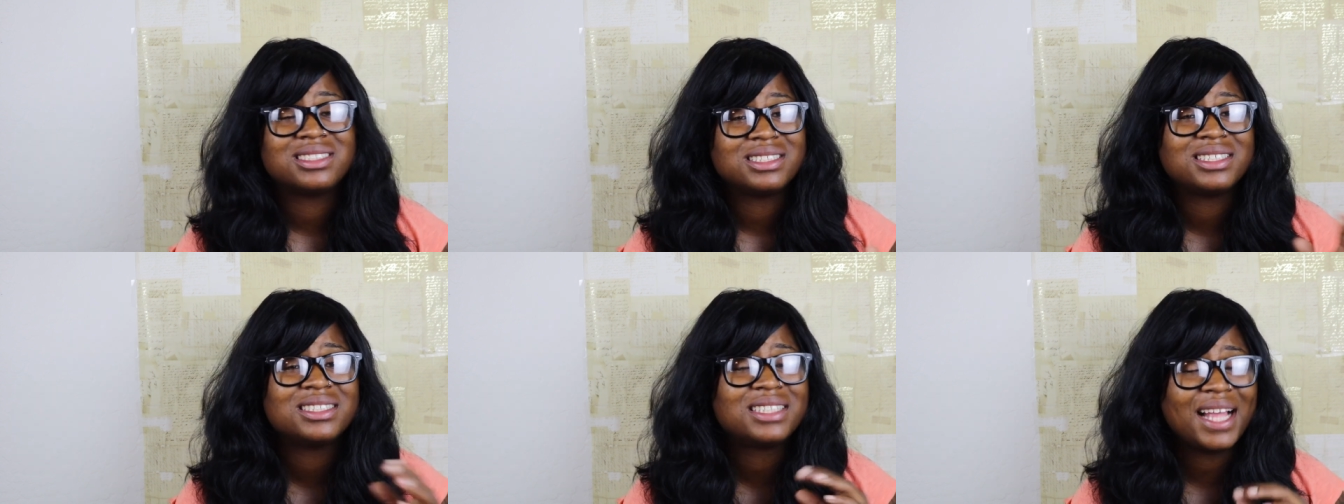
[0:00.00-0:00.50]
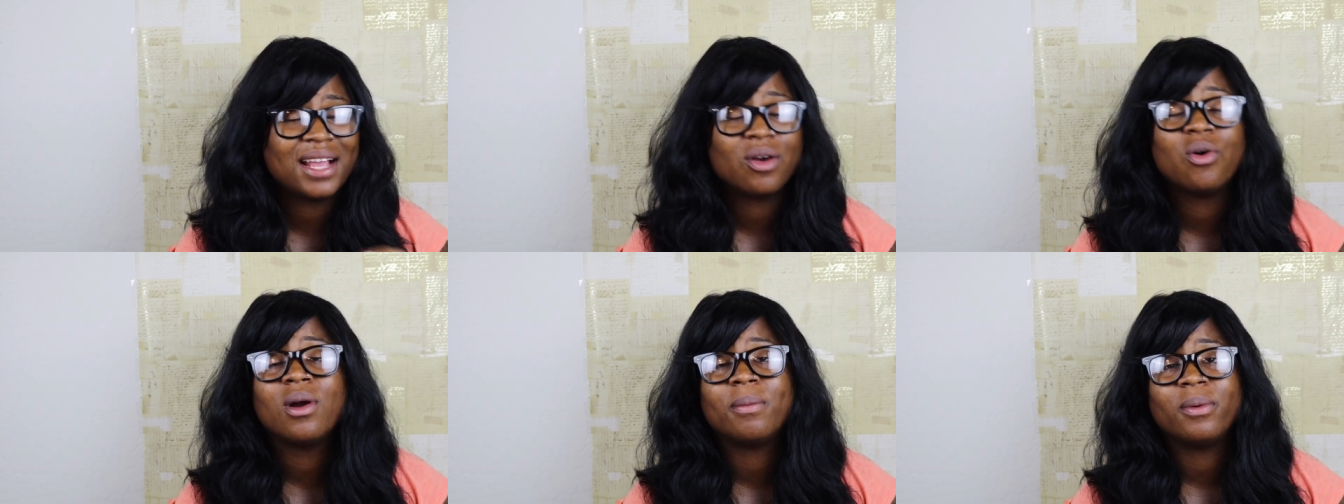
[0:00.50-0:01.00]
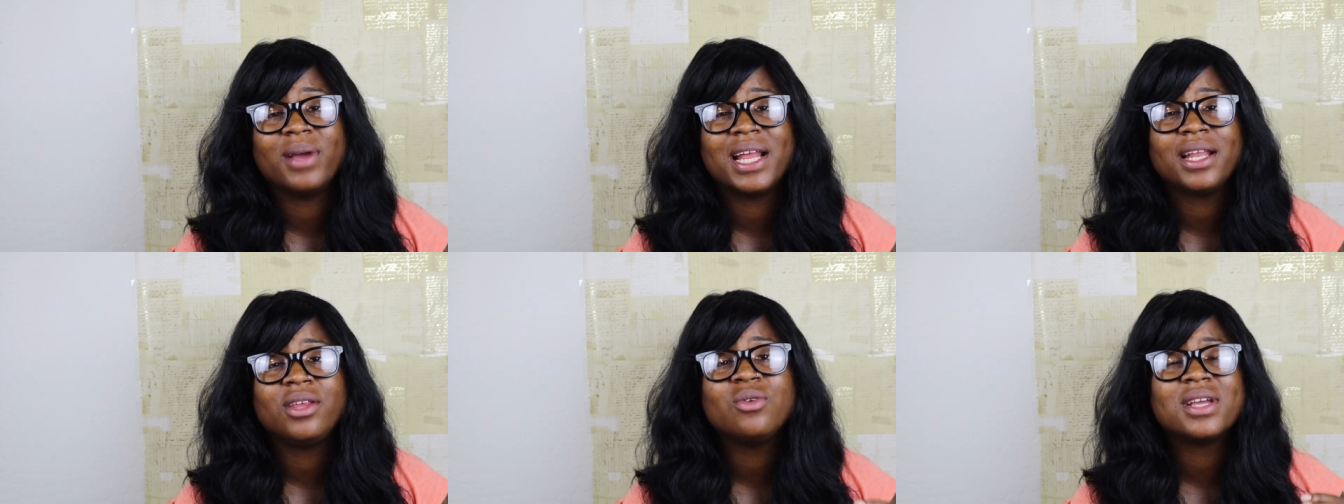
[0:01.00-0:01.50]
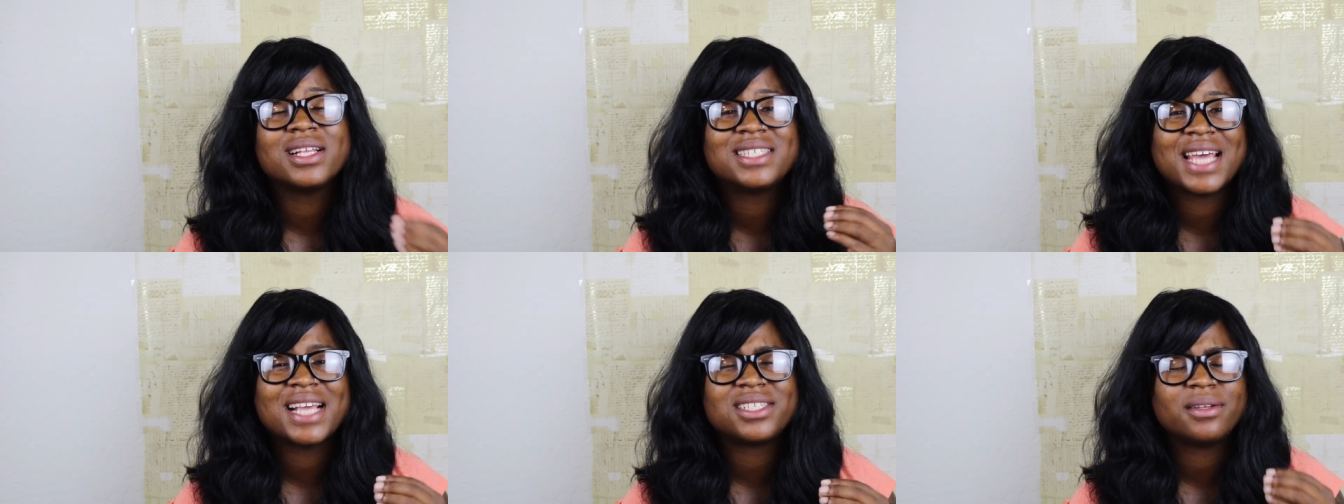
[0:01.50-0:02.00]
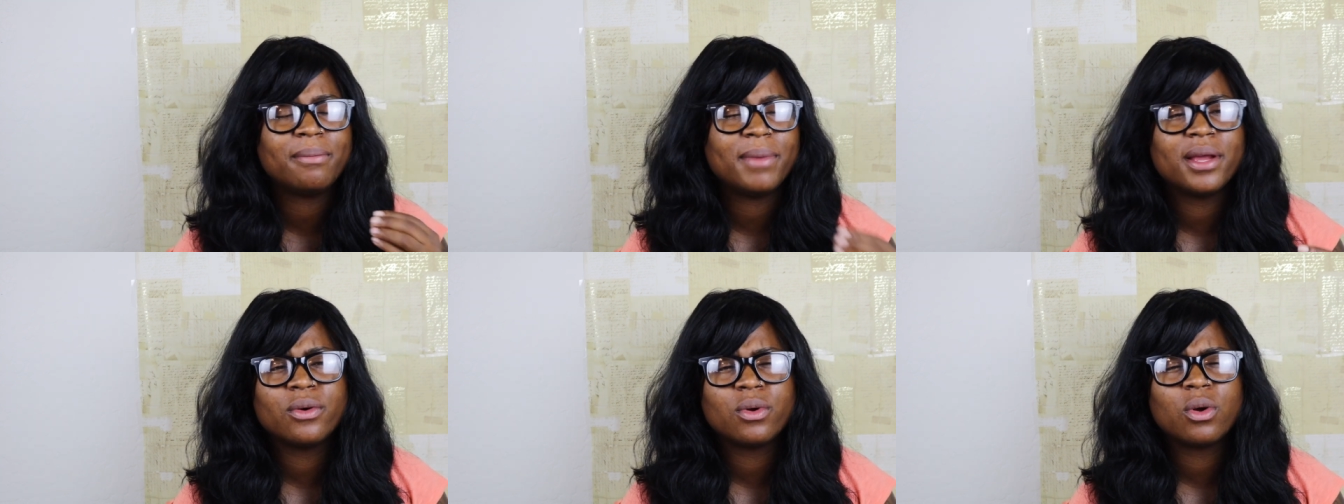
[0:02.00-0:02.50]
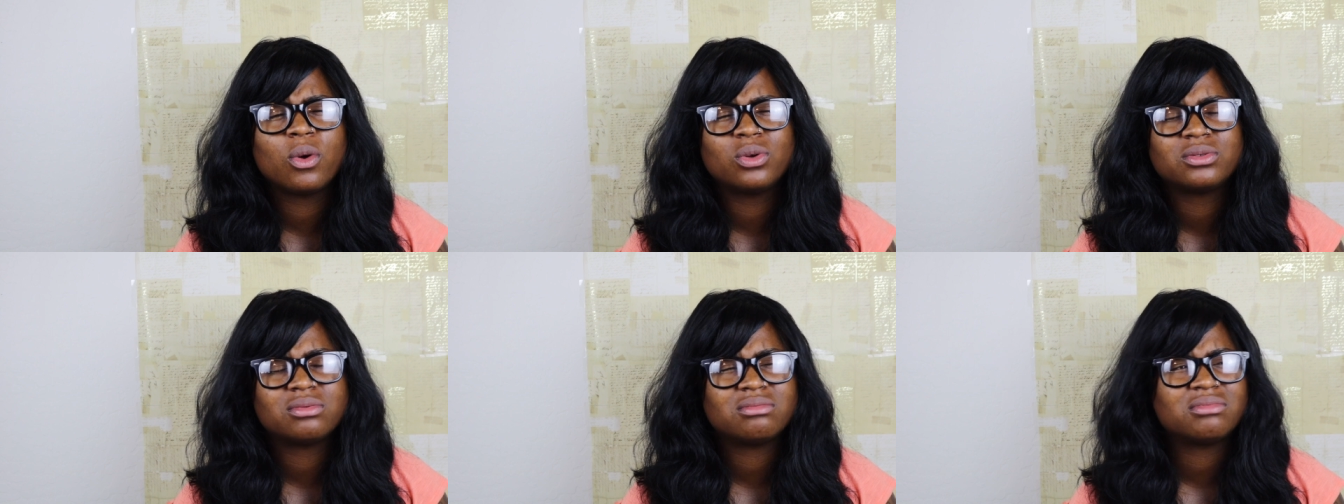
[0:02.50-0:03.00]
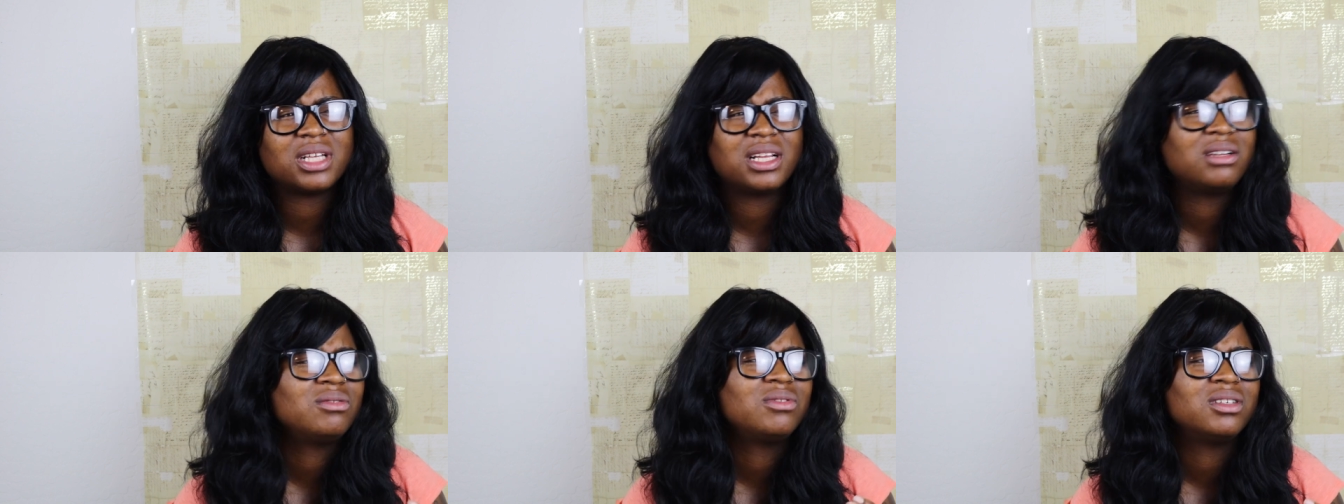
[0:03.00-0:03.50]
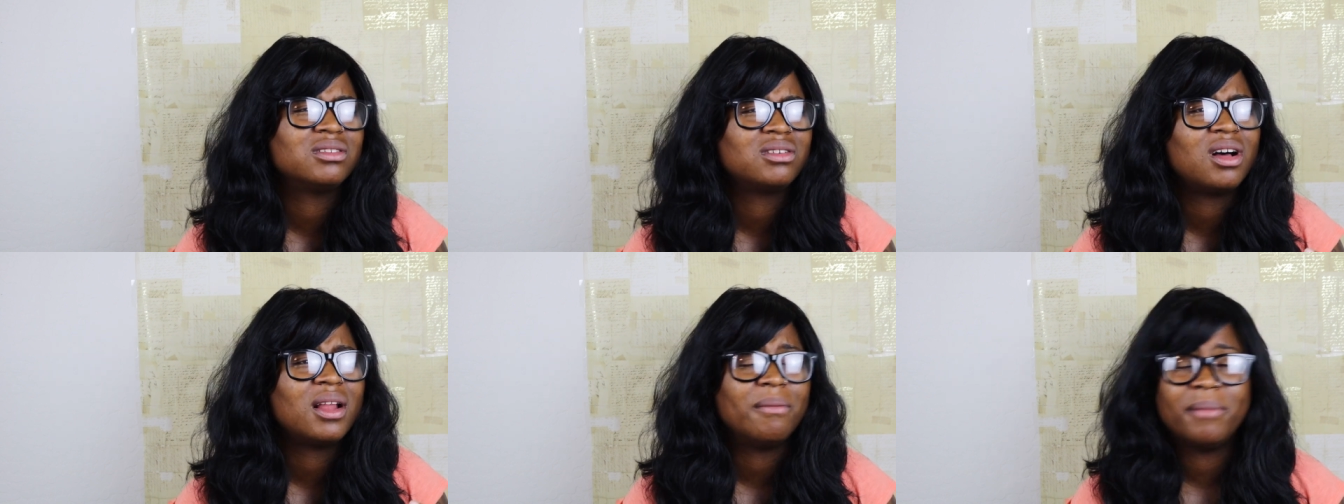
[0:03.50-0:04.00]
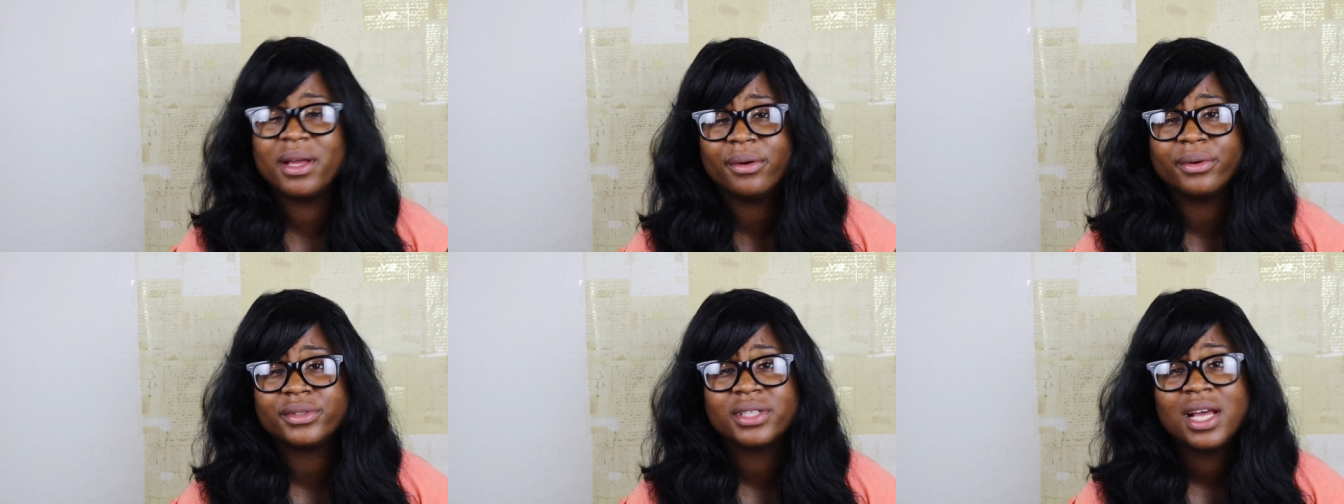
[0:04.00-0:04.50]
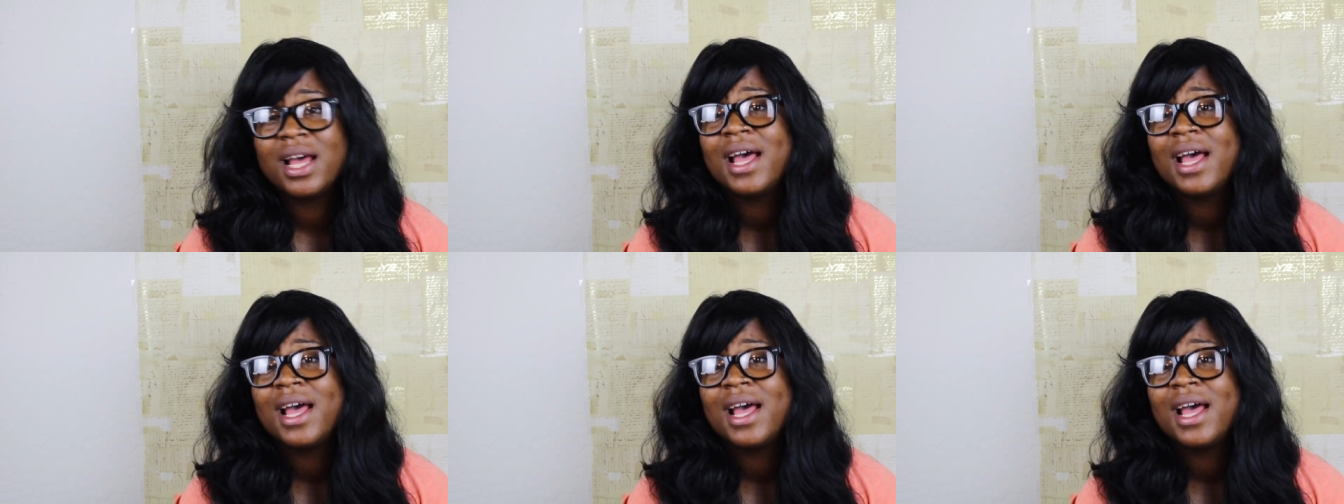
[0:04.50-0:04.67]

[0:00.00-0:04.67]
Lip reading: It's like horrible, and you can taste the minerals. I don't want to call it minerals.